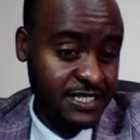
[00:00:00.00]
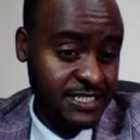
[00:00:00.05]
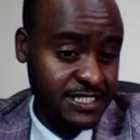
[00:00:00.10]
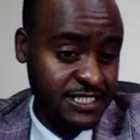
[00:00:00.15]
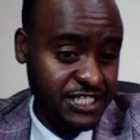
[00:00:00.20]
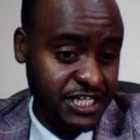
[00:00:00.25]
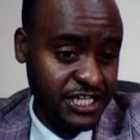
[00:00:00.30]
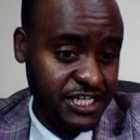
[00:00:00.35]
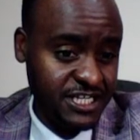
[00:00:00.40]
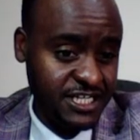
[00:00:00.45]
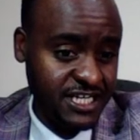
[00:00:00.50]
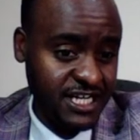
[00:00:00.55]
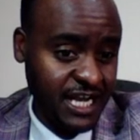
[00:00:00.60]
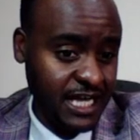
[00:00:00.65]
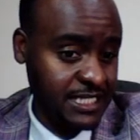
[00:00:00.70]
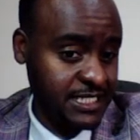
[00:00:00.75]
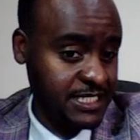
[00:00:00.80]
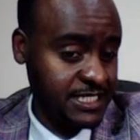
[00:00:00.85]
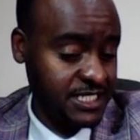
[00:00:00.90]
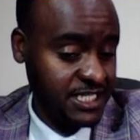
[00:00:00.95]
gender
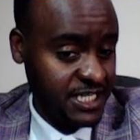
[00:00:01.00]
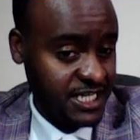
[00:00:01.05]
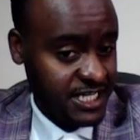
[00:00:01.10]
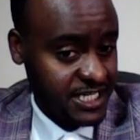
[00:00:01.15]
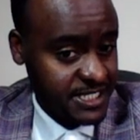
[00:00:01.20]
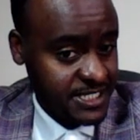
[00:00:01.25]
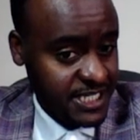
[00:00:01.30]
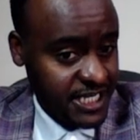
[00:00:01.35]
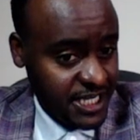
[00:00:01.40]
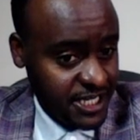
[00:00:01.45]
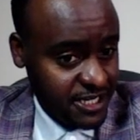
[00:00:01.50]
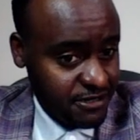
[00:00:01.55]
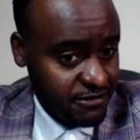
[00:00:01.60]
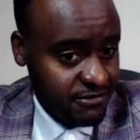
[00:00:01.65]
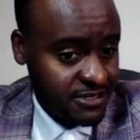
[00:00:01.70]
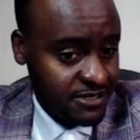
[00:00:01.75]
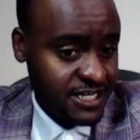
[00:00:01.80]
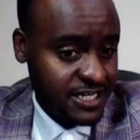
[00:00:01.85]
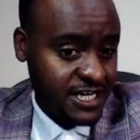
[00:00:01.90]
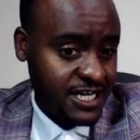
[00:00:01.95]
as string is here,
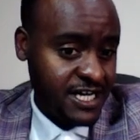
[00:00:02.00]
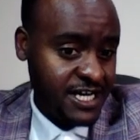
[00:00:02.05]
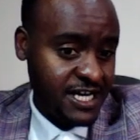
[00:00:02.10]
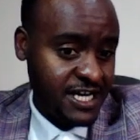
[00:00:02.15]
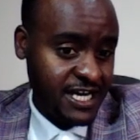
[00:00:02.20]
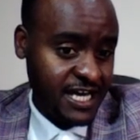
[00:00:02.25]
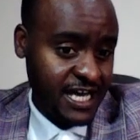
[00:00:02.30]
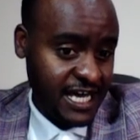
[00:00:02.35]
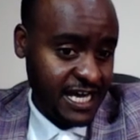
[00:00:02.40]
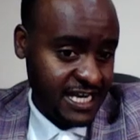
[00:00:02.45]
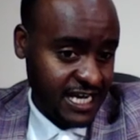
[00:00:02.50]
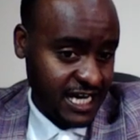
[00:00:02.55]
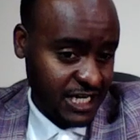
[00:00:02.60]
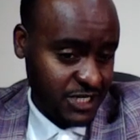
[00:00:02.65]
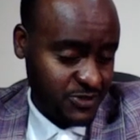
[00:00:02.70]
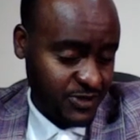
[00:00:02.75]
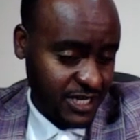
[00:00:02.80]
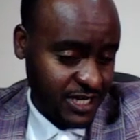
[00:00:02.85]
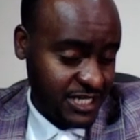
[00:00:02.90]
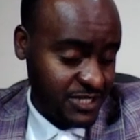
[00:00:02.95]
and
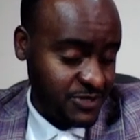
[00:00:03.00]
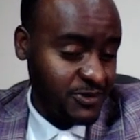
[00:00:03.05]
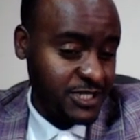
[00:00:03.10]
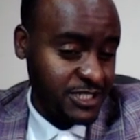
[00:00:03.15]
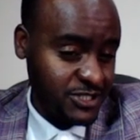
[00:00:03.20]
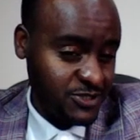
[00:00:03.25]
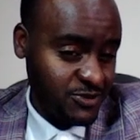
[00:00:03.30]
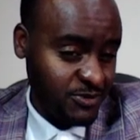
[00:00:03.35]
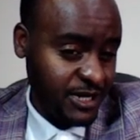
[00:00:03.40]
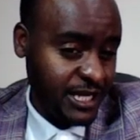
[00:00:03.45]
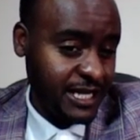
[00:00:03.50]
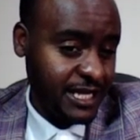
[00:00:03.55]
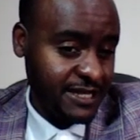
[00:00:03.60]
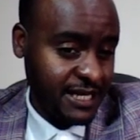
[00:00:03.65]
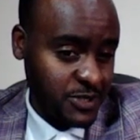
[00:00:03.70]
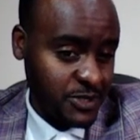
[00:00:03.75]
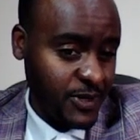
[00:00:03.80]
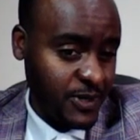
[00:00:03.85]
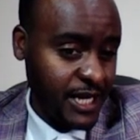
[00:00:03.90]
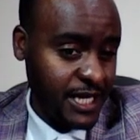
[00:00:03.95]
actually it was numeric.
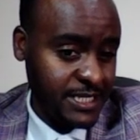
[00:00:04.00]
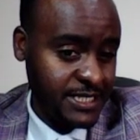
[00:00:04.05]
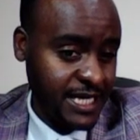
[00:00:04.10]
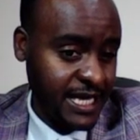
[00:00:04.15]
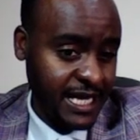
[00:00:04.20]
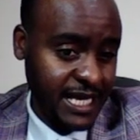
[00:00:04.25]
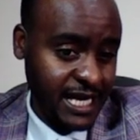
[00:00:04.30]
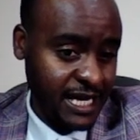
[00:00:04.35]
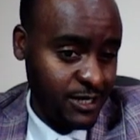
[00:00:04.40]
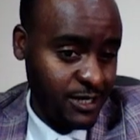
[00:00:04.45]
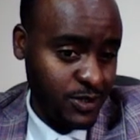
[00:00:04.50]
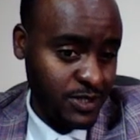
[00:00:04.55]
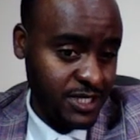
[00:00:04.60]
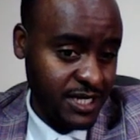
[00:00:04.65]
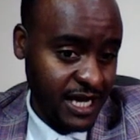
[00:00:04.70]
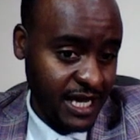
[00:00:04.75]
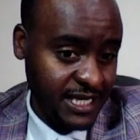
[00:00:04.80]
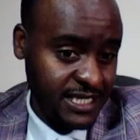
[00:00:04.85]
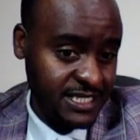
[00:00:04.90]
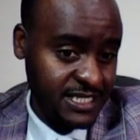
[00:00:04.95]
That's why I cannot
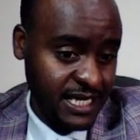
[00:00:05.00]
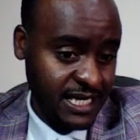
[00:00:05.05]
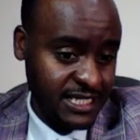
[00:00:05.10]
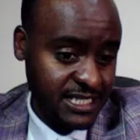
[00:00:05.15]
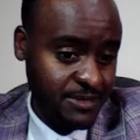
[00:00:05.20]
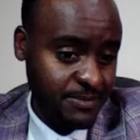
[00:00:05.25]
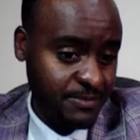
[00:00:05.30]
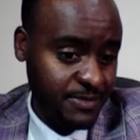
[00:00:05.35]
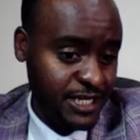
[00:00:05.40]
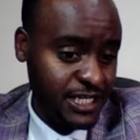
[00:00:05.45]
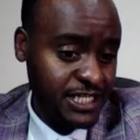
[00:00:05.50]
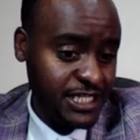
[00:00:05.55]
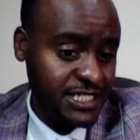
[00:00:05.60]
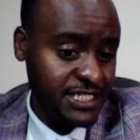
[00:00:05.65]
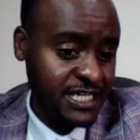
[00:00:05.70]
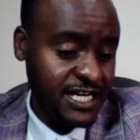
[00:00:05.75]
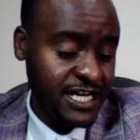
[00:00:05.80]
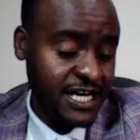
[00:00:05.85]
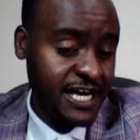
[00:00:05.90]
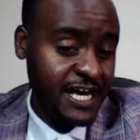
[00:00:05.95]
write that numbers.
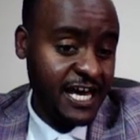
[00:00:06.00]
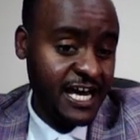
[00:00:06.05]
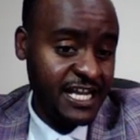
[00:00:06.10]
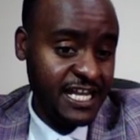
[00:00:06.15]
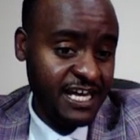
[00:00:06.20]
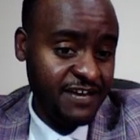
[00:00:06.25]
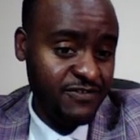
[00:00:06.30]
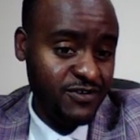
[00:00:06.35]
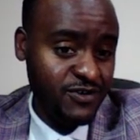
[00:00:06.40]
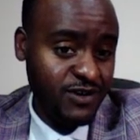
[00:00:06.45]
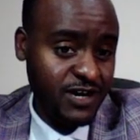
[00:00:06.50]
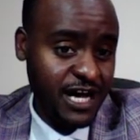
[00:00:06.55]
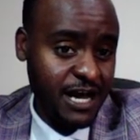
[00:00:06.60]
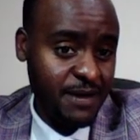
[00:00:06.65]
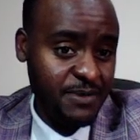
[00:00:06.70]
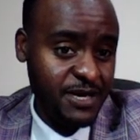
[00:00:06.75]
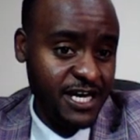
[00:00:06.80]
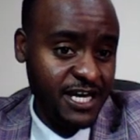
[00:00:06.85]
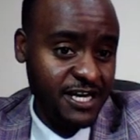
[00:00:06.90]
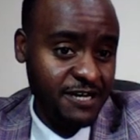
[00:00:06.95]
And if you come
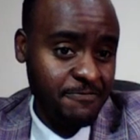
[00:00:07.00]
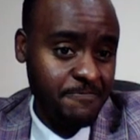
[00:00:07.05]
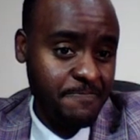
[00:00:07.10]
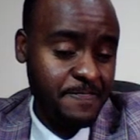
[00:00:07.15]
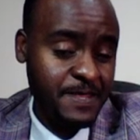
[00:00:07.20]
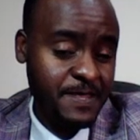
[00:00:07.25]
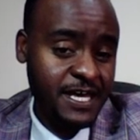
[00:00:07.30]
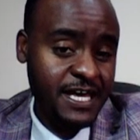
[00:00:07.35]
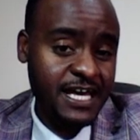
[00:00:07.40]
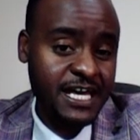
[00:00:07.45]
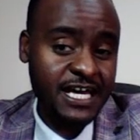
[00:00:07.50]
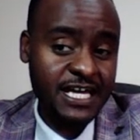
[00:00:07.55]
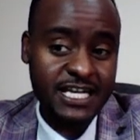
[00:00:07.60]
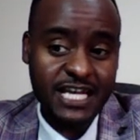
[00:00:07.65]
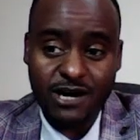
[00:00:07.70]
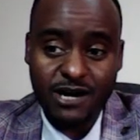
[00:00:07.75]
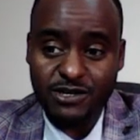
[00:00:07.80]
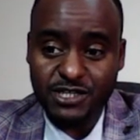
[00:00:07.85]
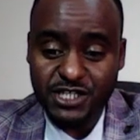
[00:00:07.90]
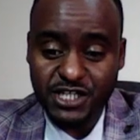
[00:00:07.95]
here,
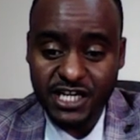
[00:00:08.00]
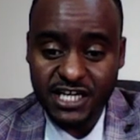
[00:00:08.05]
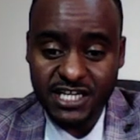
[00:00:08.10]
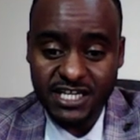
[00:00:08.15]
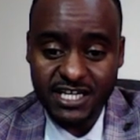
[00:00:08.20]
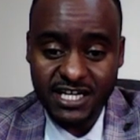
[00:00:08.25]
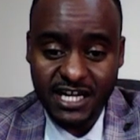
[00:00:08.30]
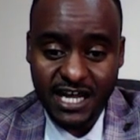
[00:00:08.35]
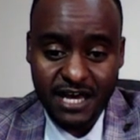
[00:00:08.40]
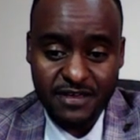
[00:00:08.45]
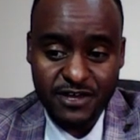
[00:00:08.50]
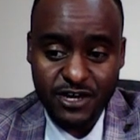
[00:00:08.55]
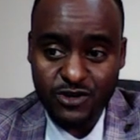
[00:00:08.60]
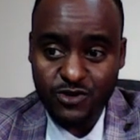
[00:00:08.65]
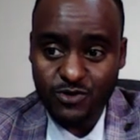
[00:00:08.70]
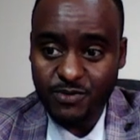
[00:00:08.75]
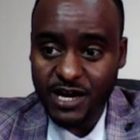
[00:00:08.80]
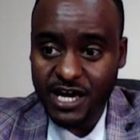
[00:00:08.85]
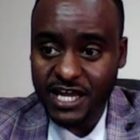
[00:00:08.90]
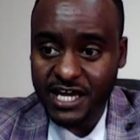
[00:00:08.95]
now gender as a
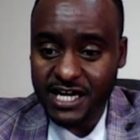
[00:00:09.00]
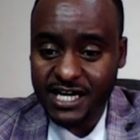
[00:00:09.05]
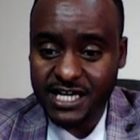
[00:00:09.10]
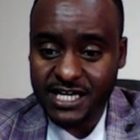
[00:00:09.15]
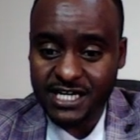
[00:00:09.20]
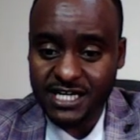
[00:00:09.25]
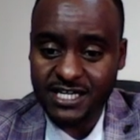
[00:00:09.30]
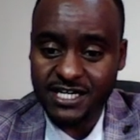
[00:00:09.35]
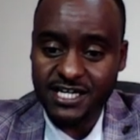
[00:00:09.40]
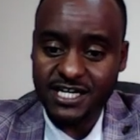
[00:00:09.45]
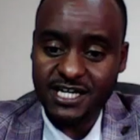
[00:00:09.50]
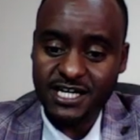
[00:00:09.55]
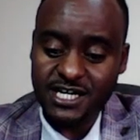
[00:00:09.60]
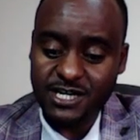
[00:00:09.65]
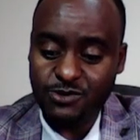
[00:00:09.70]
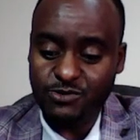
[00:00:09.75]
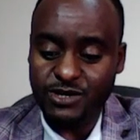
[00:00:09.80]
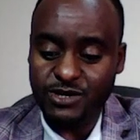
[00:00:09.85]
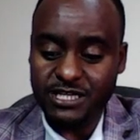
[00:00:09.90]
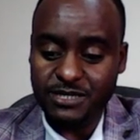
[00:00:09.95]
numeric
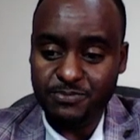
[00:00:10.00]
will